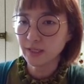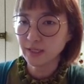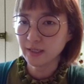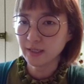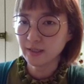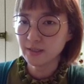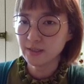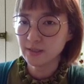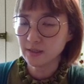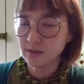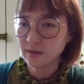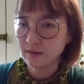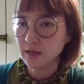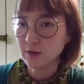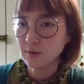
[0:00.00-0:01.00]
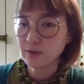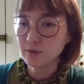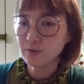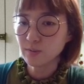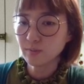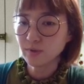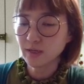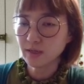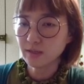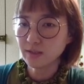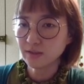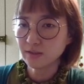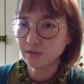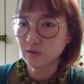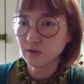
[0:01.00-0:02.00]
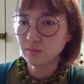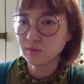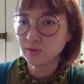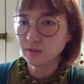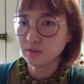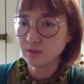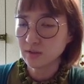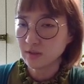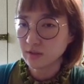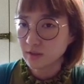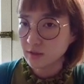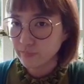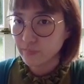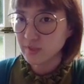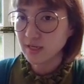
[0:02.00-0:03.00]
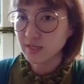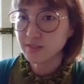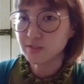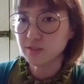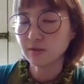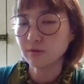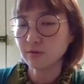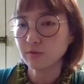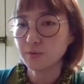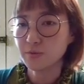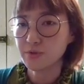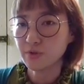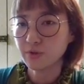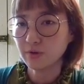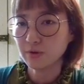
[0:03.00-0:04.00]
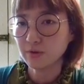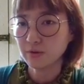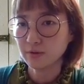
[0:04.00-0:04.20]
and now Park Jong played this double knight enclosure.